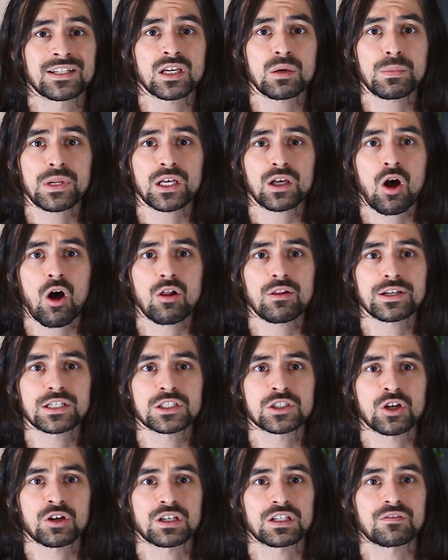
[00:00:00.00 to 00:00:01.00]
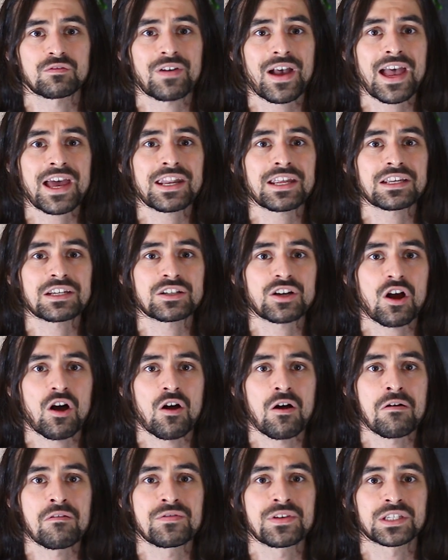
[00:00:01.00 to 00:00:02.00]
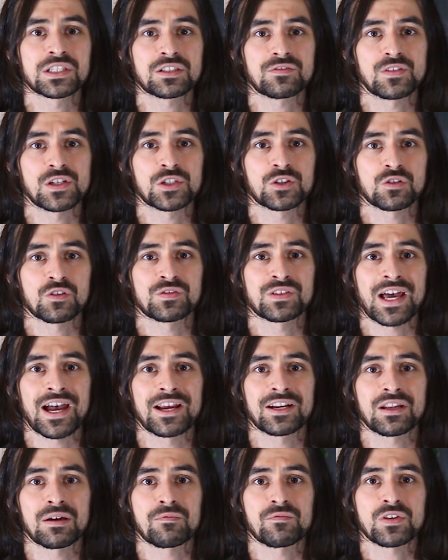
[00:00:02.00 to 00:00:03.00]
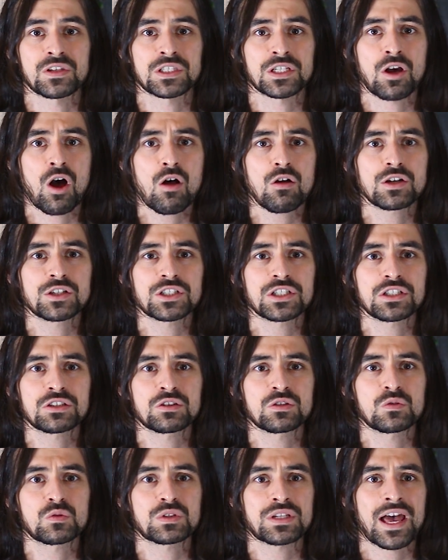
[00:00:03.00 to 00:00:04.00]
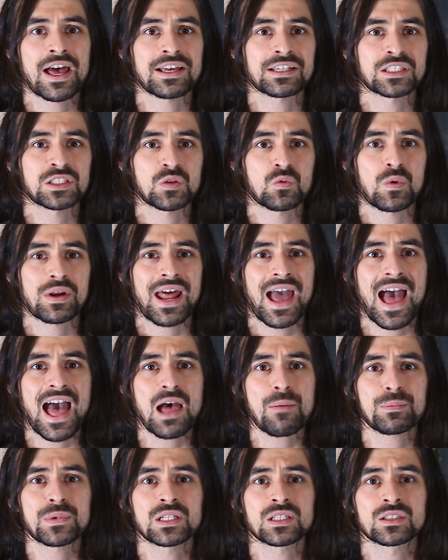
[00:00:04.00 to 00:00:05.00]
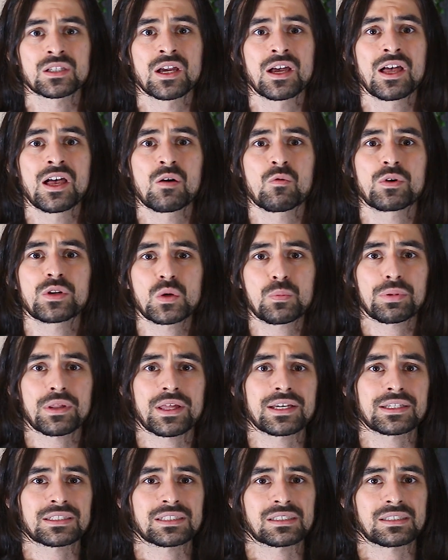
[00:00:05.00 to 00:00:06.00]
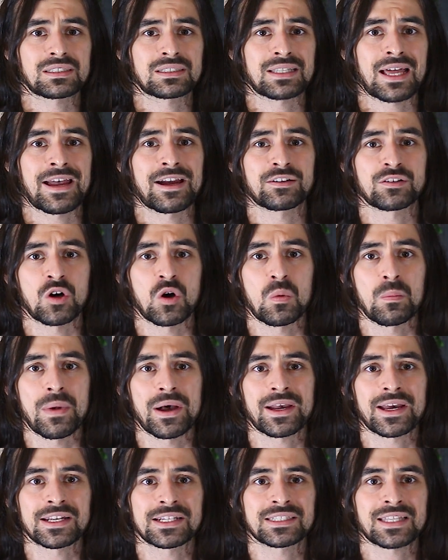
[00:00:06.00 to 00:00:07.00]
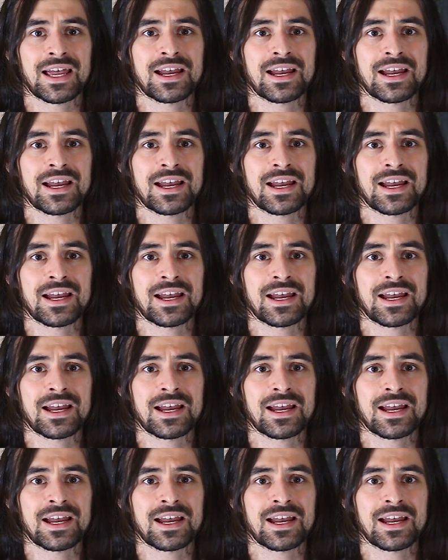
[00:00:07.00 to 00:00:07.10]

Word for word: Tilman and colleagues took advantage of this feature of diatom physiology to test what happens when you place diatom against